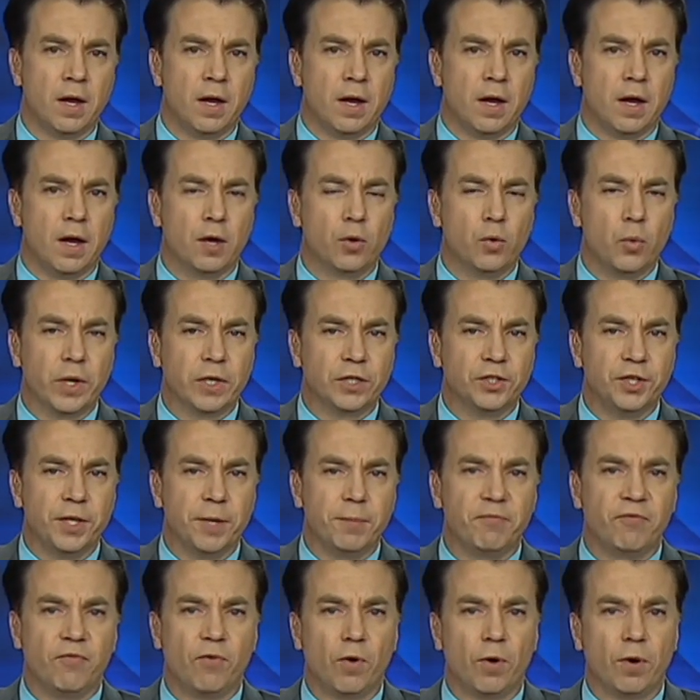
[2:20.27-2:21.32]
A quick
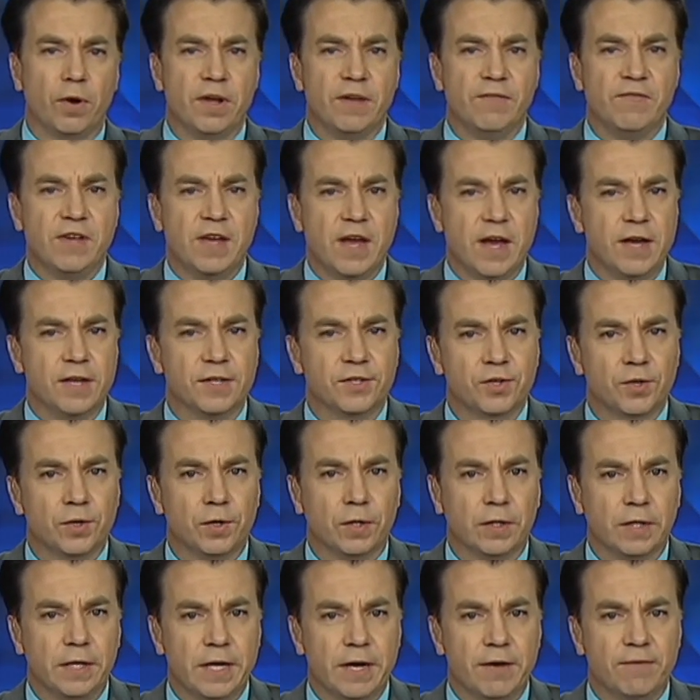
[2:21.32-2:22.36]
chip for EMV is
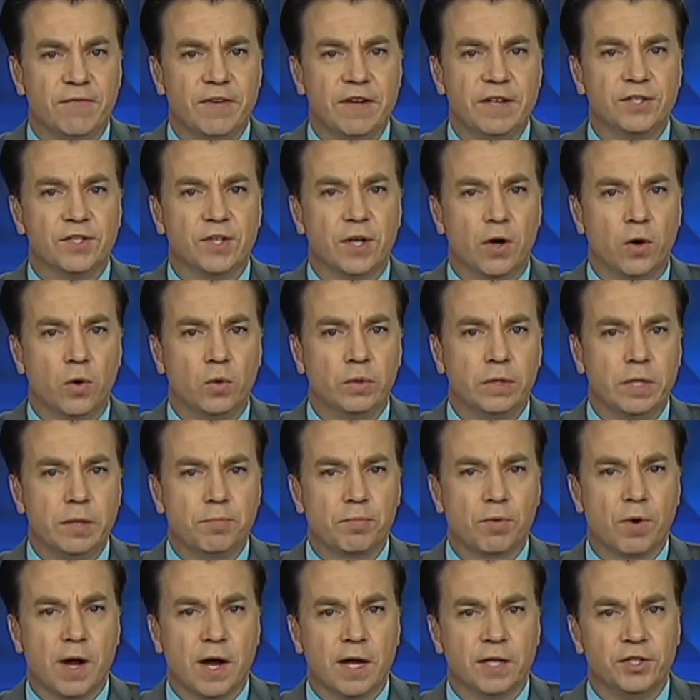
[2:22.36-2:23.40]
currently a Visa-only
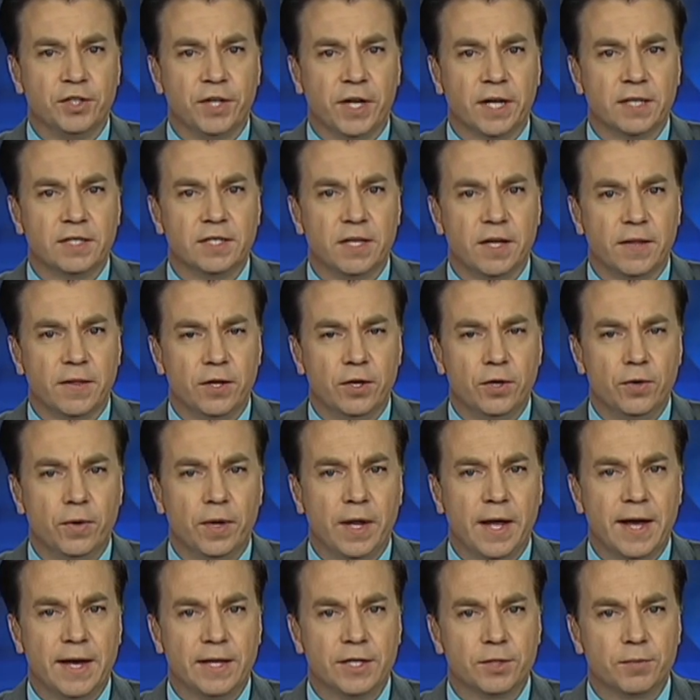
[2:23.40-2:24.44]
project, and the new
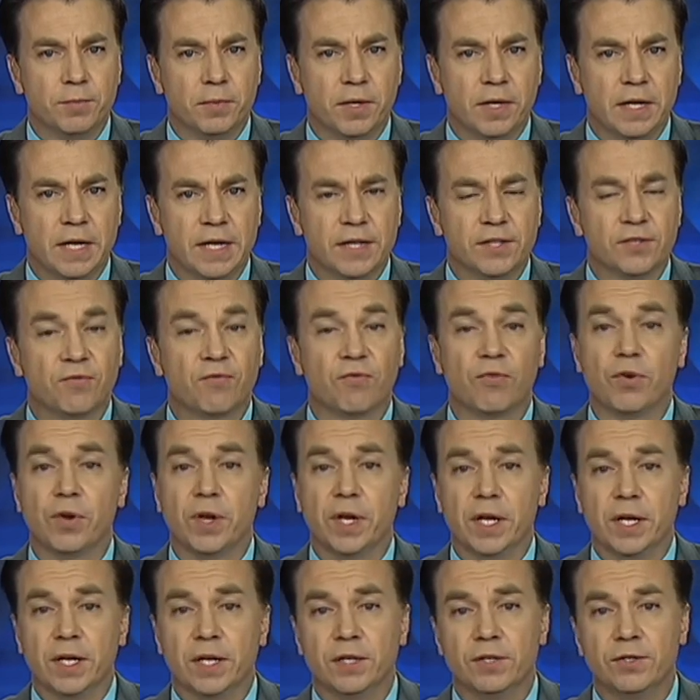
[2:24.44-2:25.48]
enhancement is
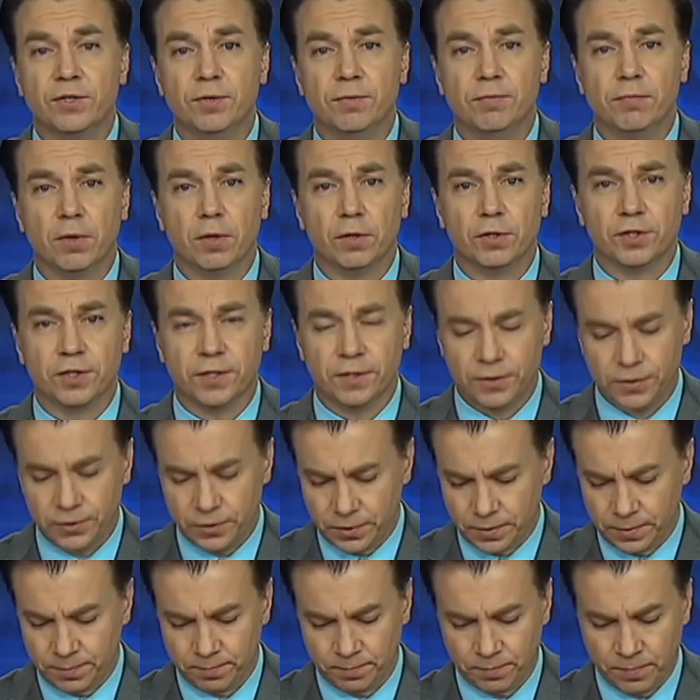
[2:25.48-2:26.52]
free to
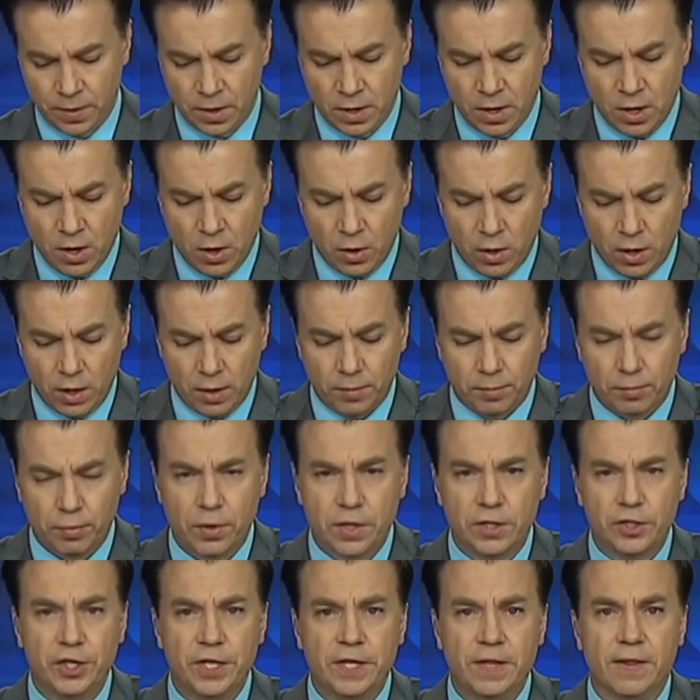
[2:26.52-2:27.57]
merchants. Well,
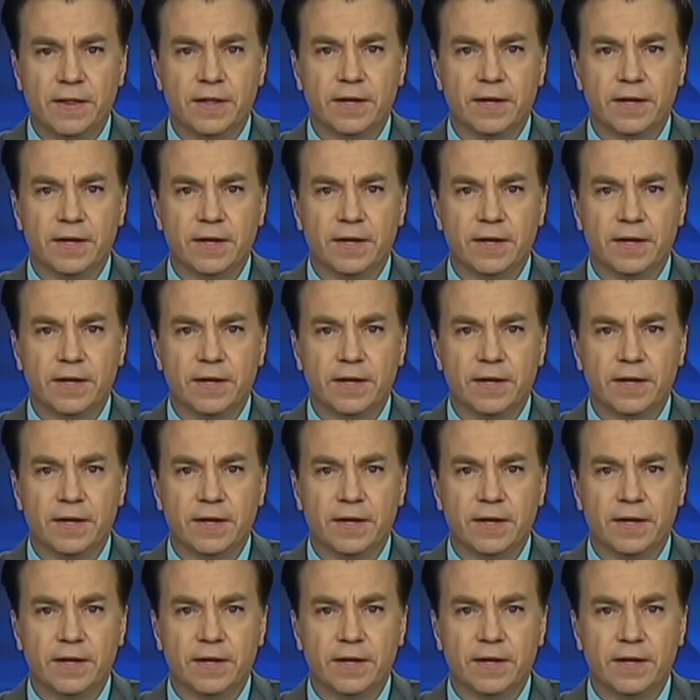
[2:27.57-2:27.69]
bridging the